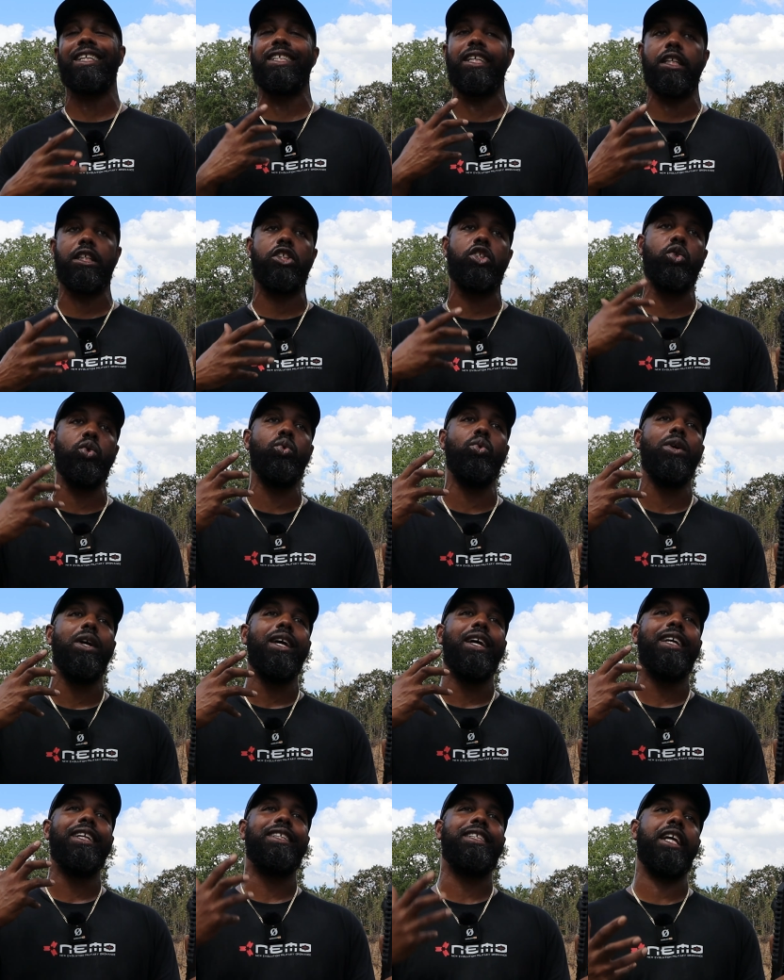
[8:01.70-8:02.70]
Just to
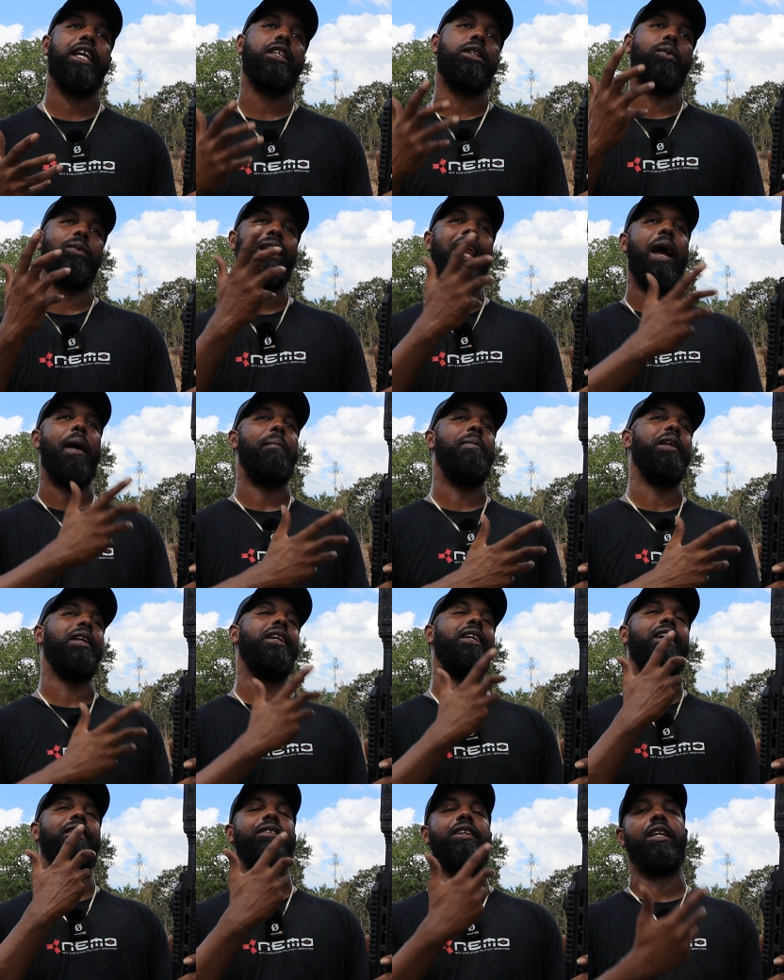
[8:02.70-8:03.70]
check the
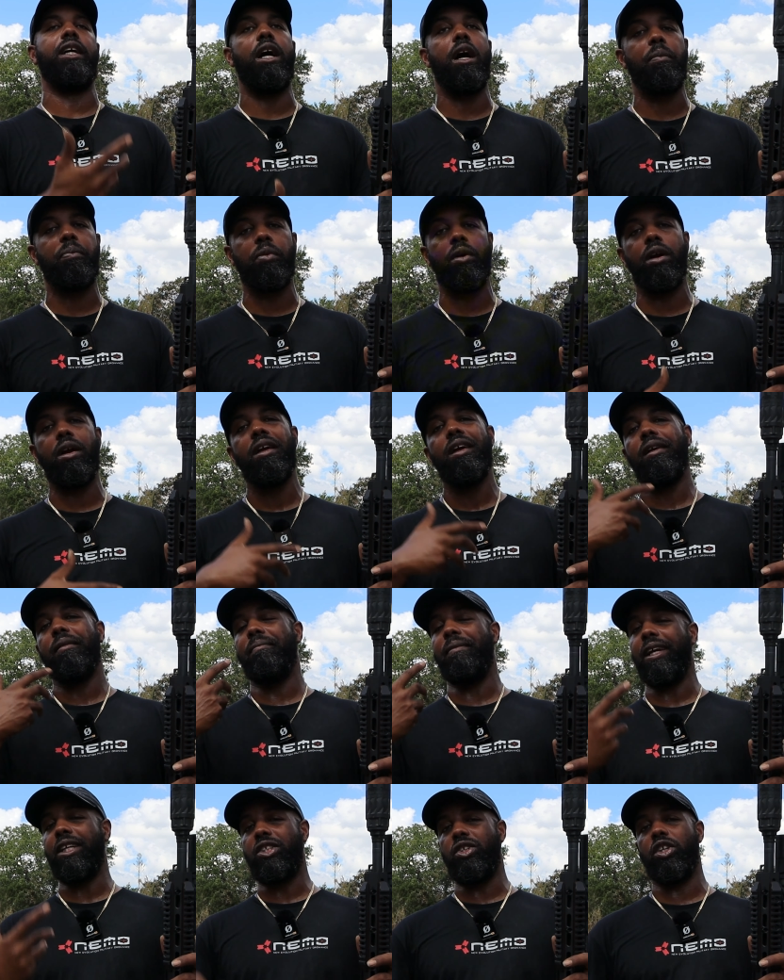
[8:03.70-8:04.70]
reliability of the upper,
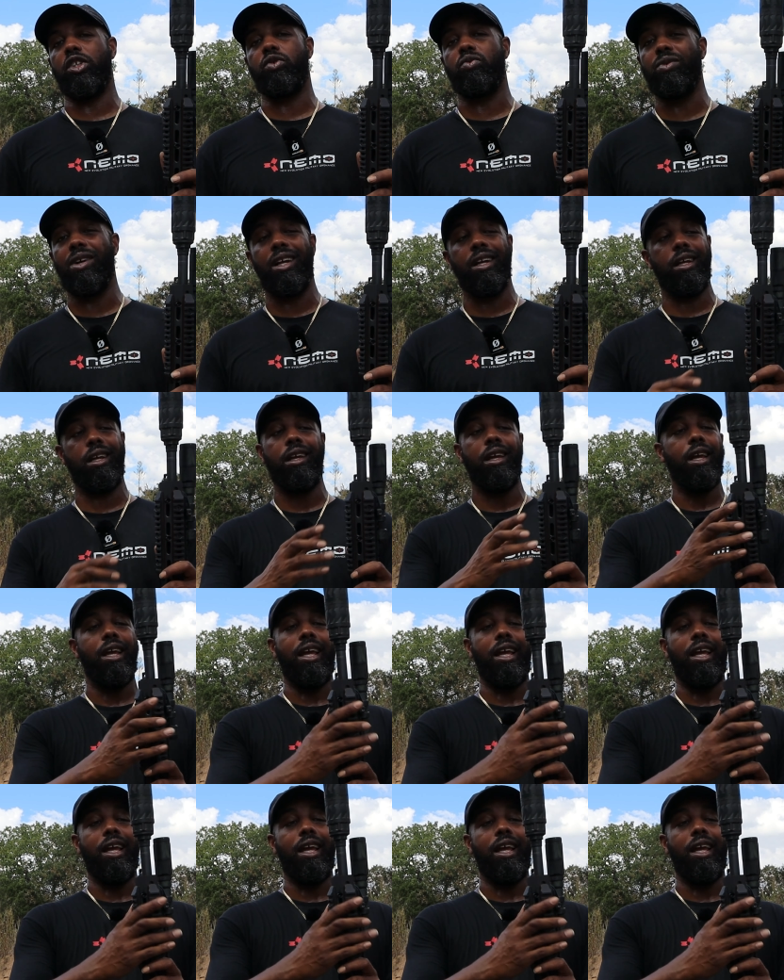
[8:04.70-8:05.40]
make sure it's running.